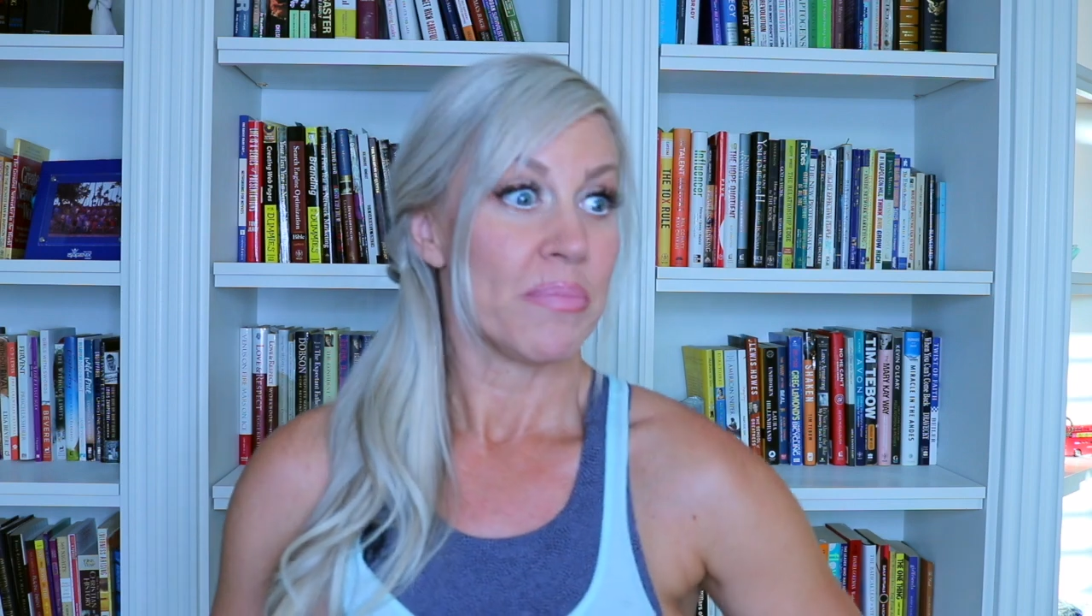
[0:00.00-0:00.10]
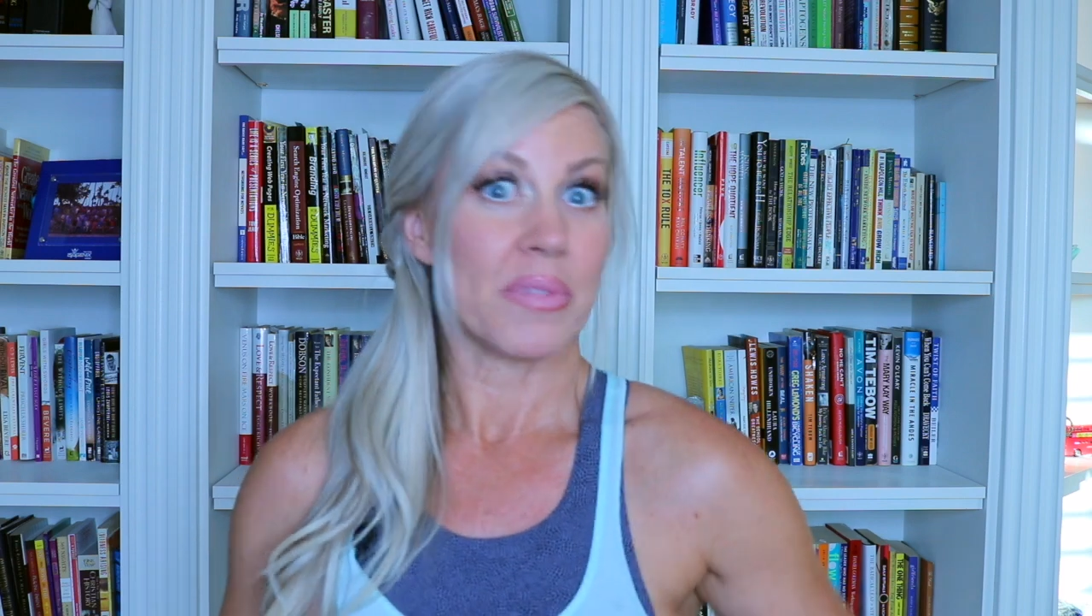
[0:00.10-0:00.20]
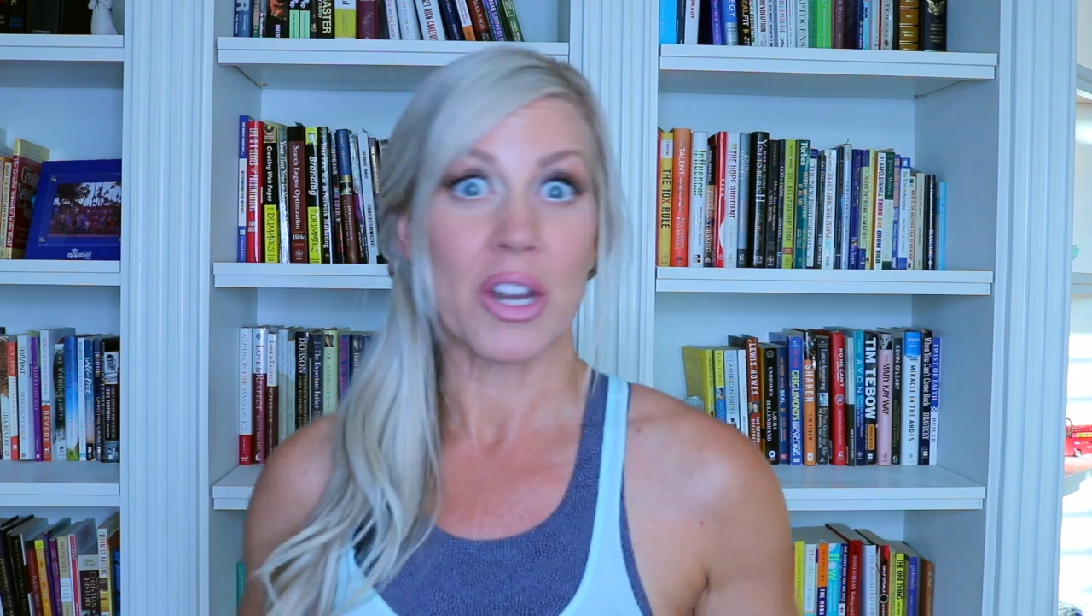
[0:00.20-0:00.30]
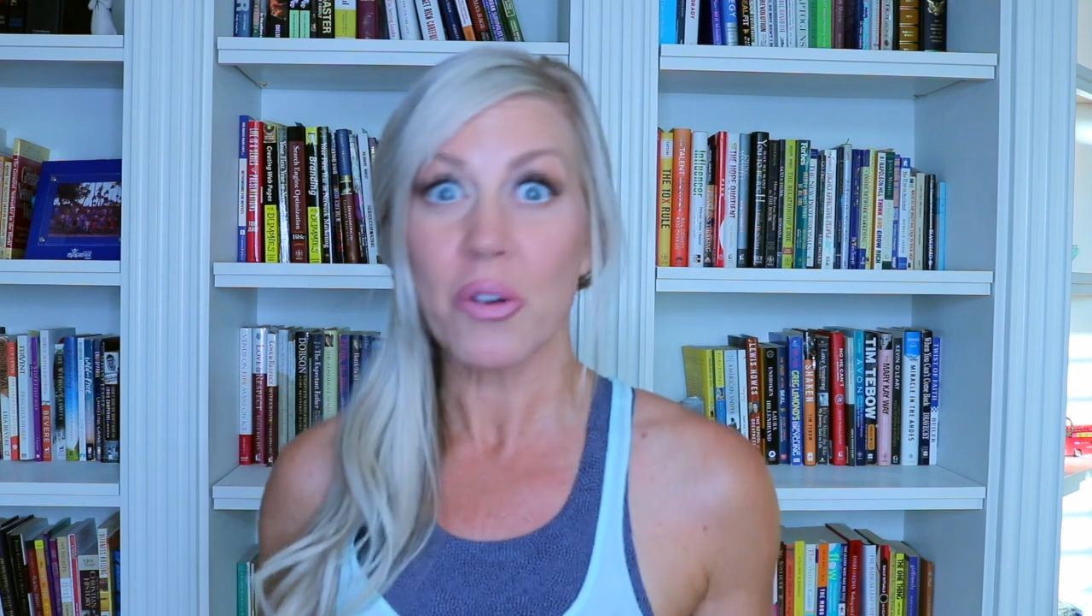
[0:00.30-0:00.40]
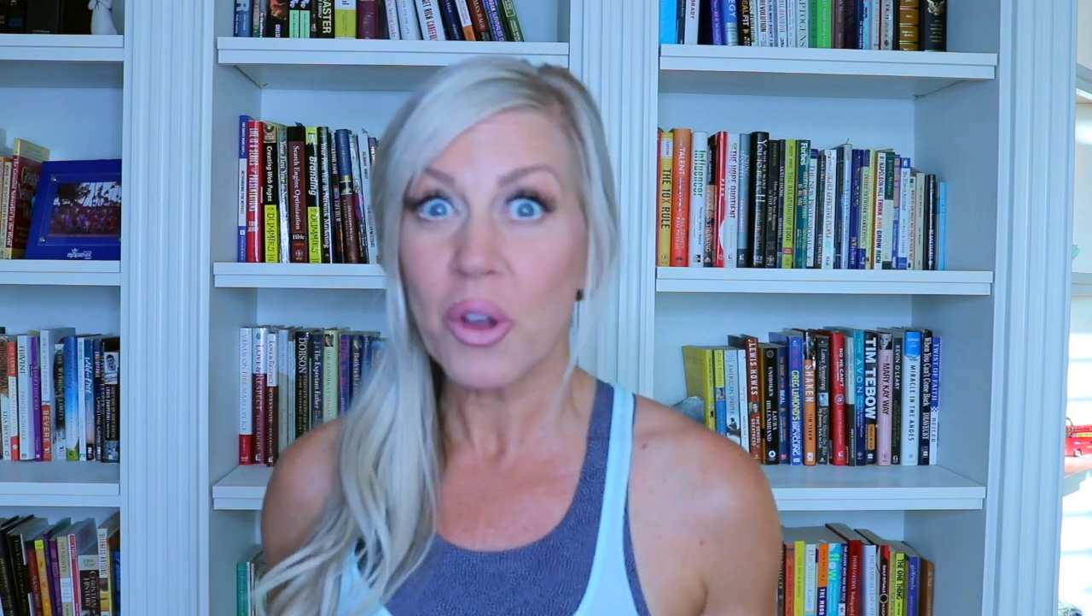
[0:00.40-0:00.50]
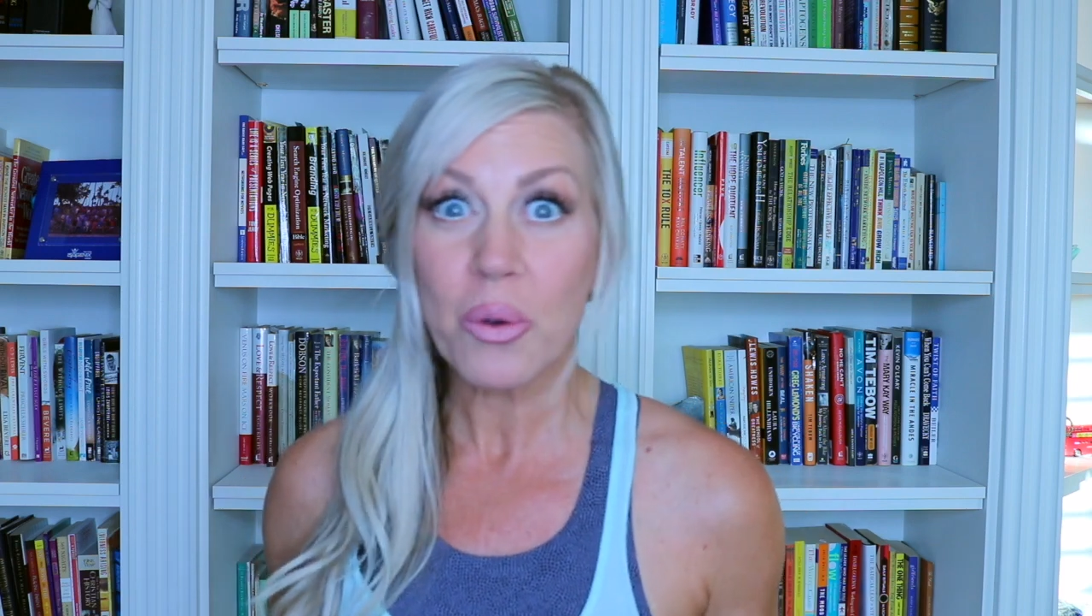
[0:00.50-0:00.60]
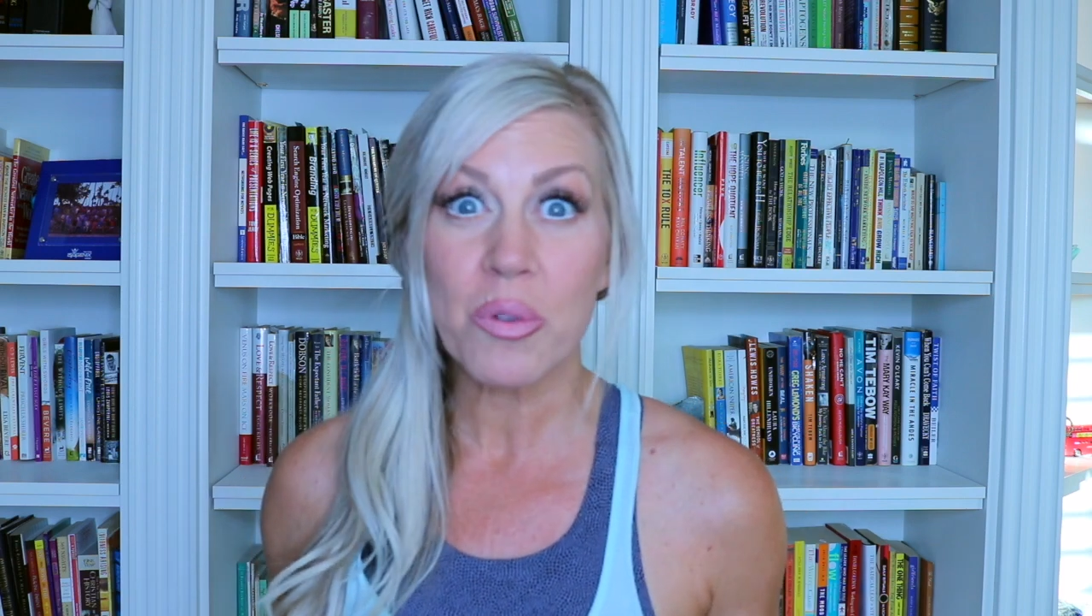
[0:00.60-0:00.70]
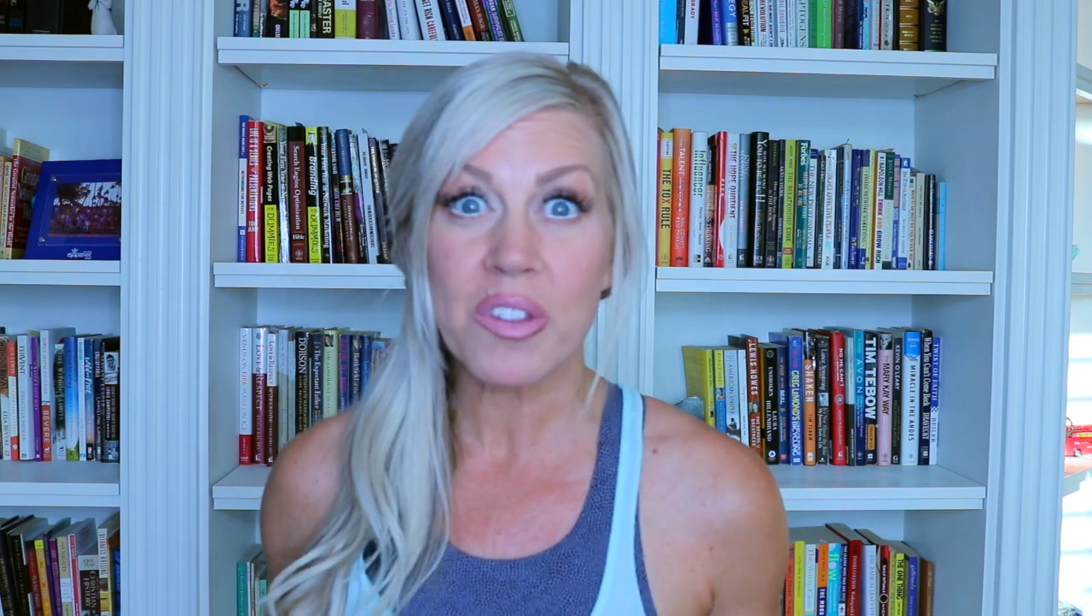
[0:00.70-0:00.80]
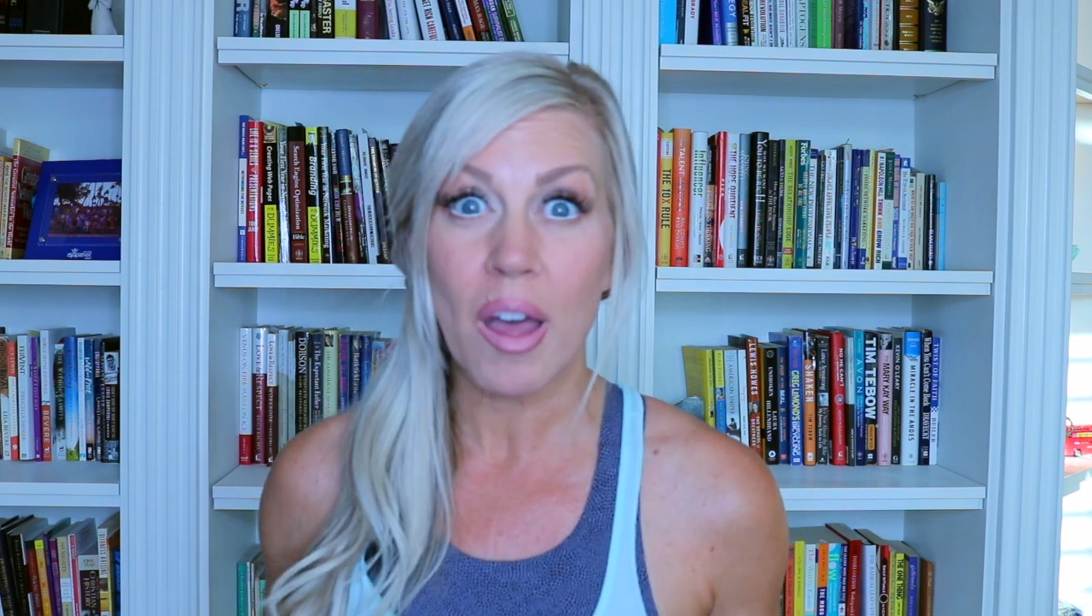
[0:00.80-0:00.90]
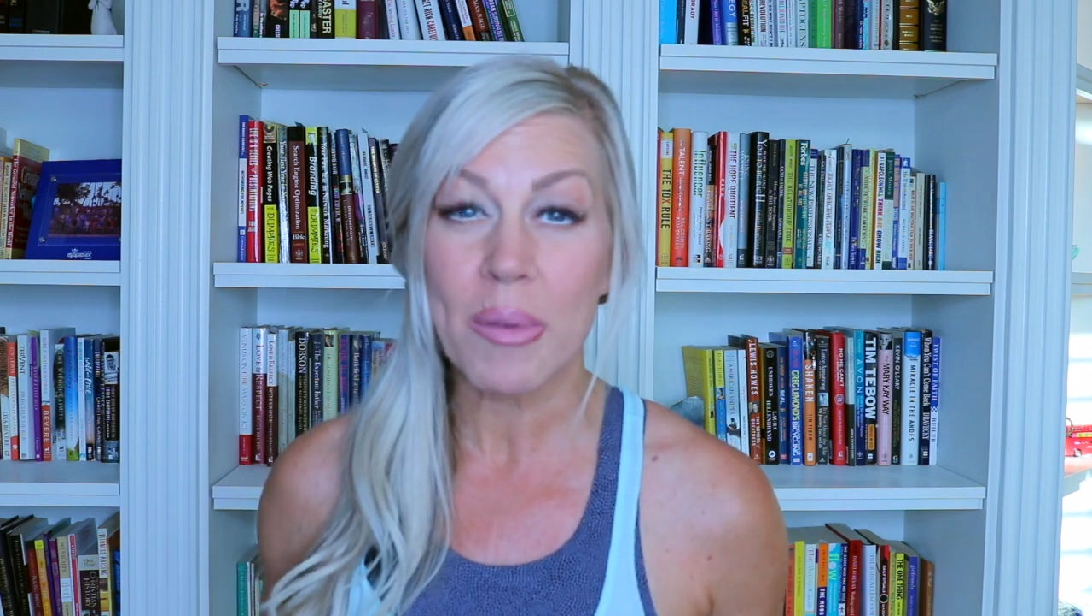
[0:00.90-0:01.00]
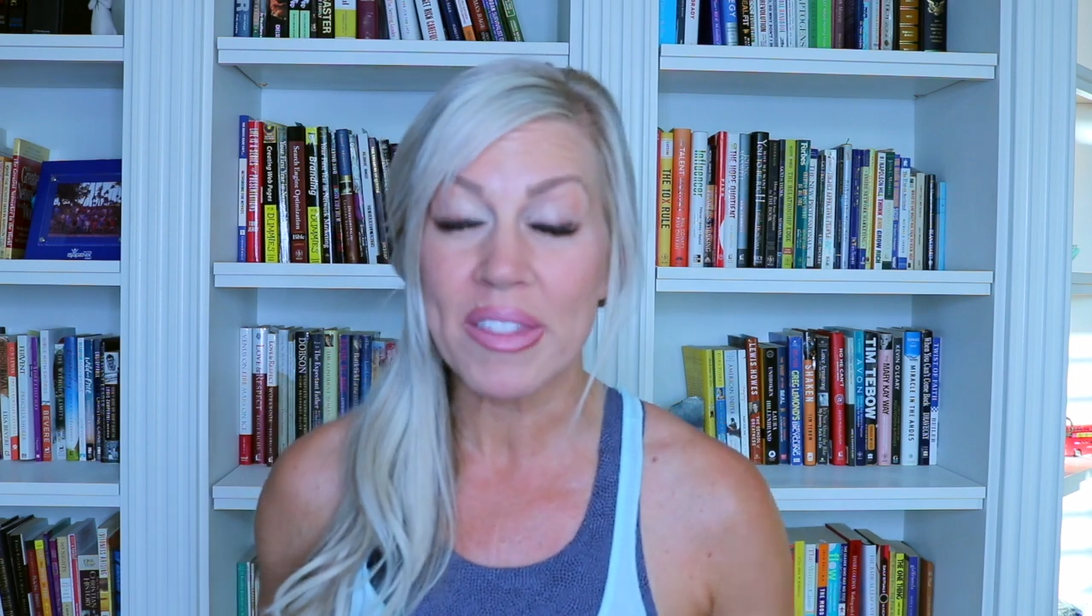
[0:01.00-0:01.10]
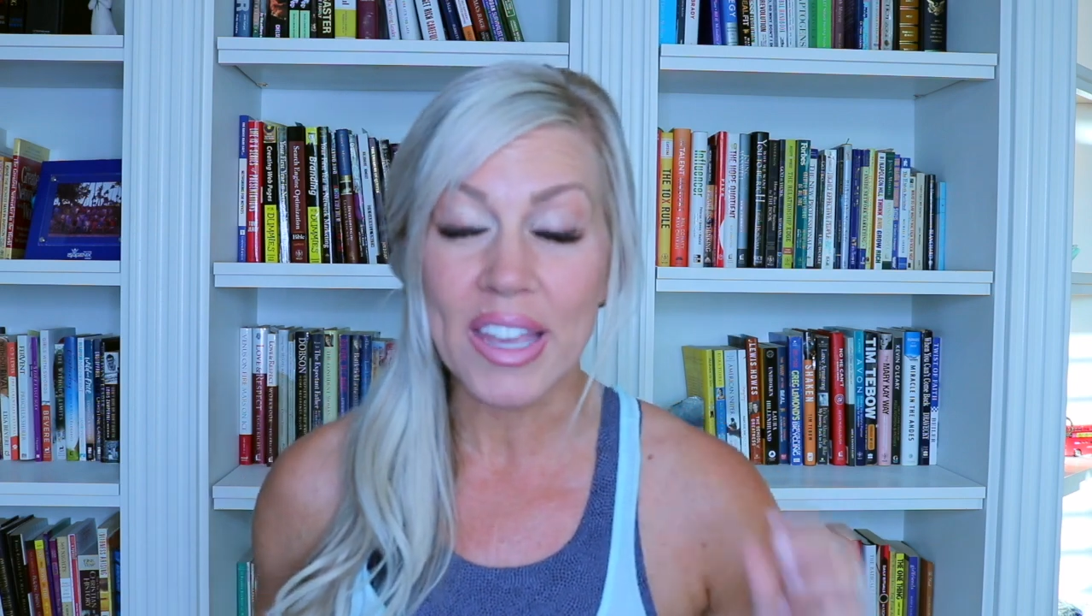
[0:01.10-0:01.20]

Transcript: They don't know who's coming,